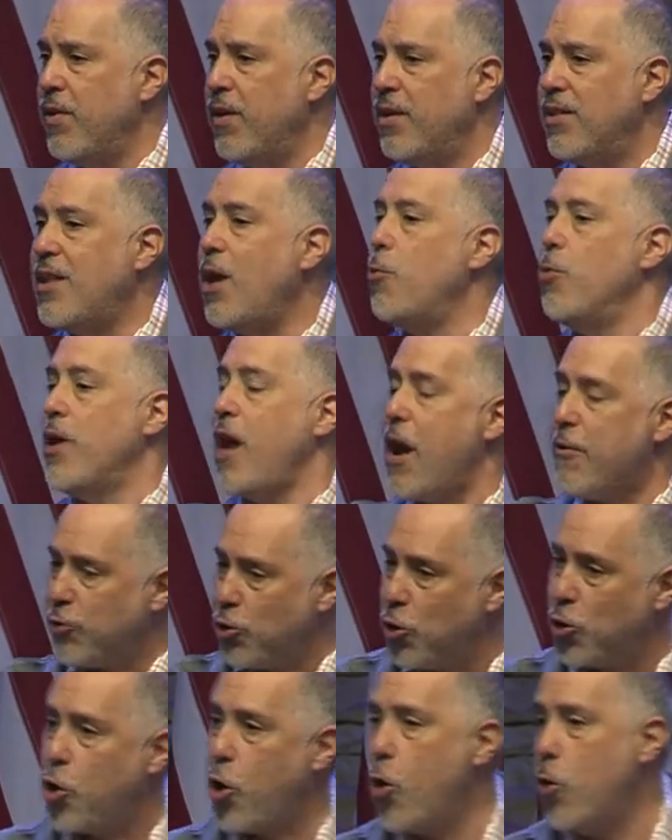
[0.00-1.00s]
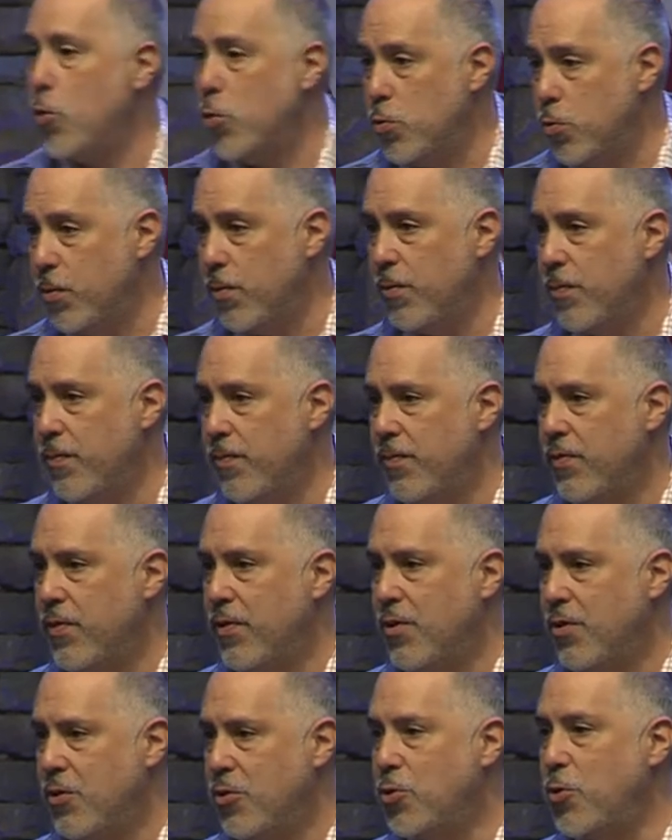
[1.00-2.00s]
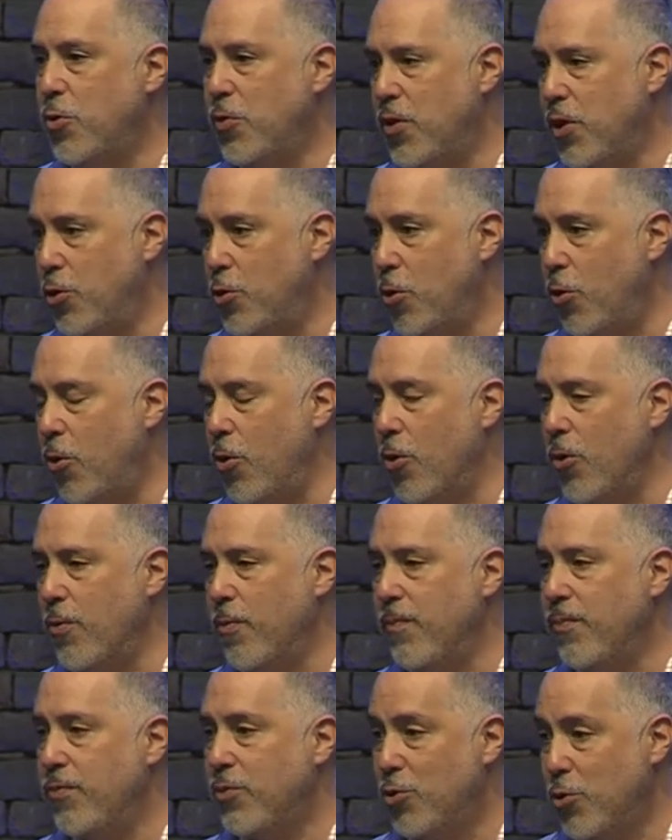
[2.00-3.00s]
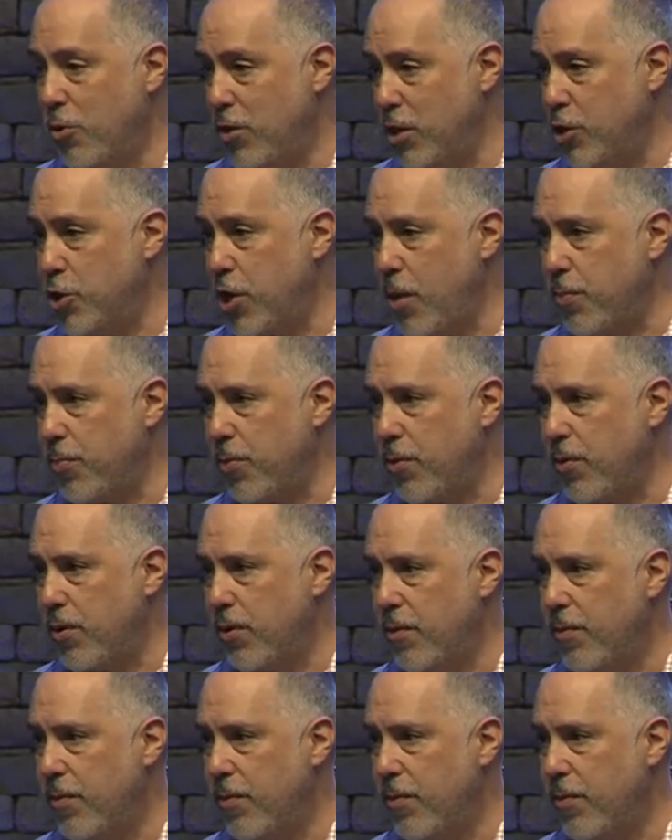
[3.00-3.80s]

they would have to go through the door, through the shepherd.